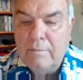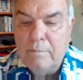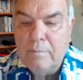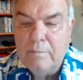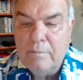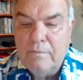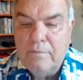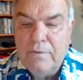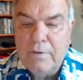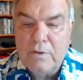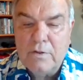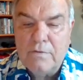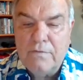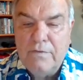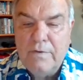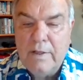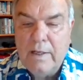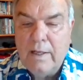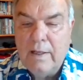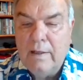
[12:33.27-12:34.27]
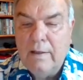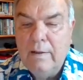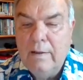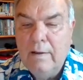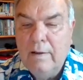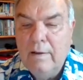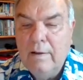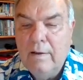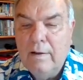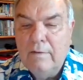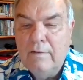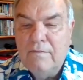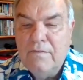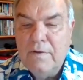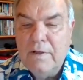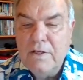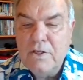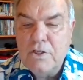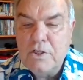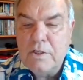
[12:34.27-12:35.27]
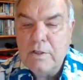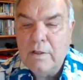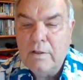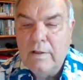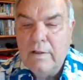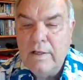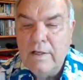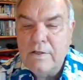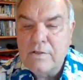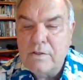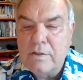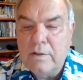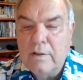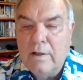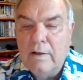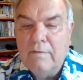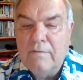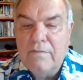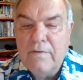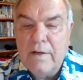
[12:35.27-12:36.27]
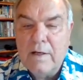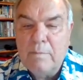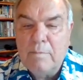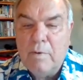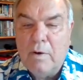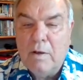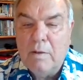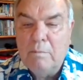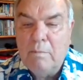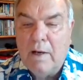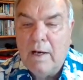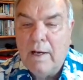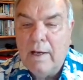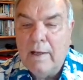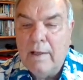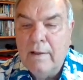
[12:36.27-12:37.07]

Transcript: filter feeding fish, and these fed upon by